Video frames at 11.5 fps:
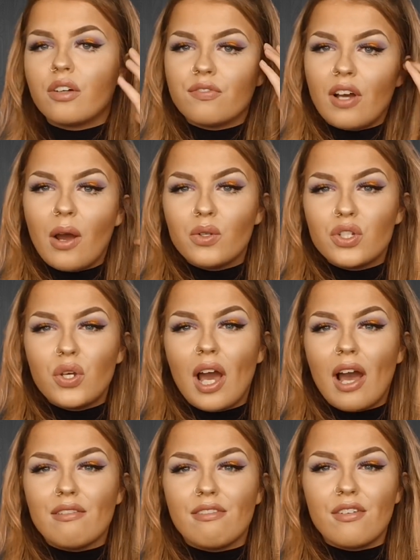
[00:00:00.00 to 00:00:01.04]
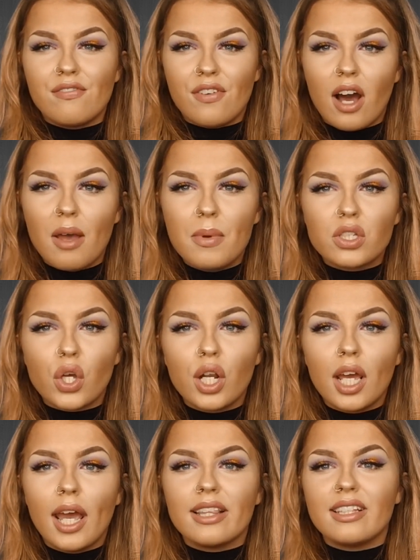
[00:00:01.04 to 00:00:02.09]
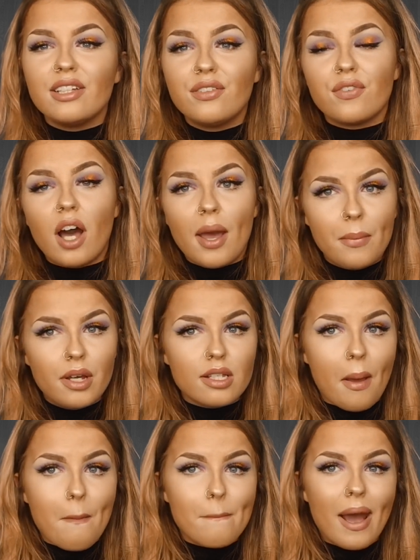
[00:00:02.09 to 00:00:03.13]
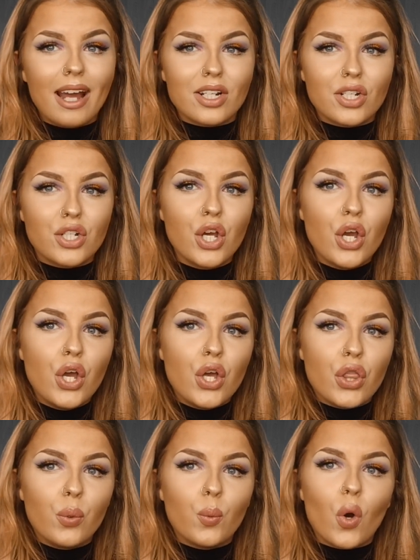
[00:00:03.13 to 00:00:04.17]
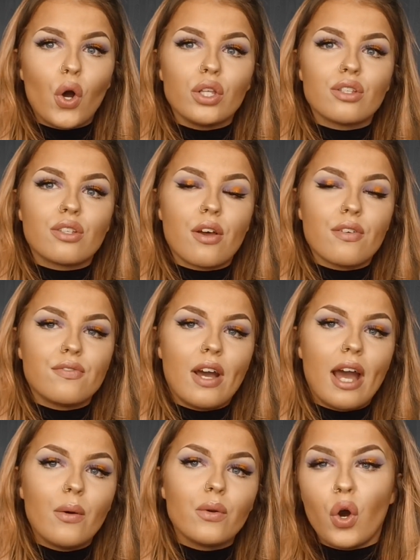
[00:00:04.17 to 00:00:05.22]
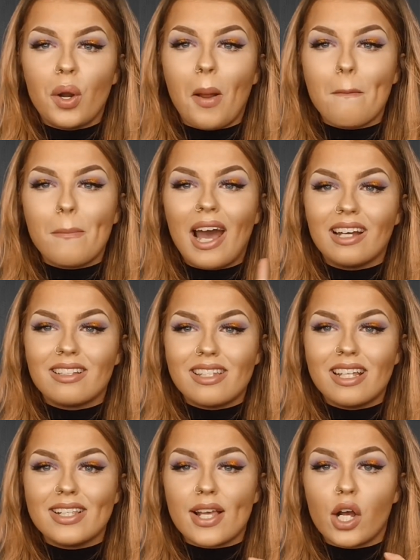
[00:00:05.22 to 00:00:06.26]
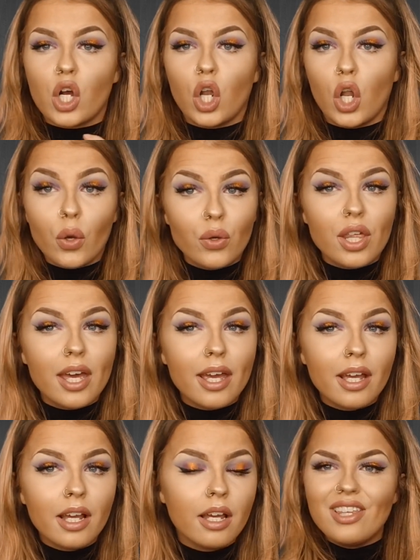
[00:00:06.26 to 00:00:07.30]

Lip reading: found to have fibres on it, and these fibres matched the ones found on Patsy's clothing.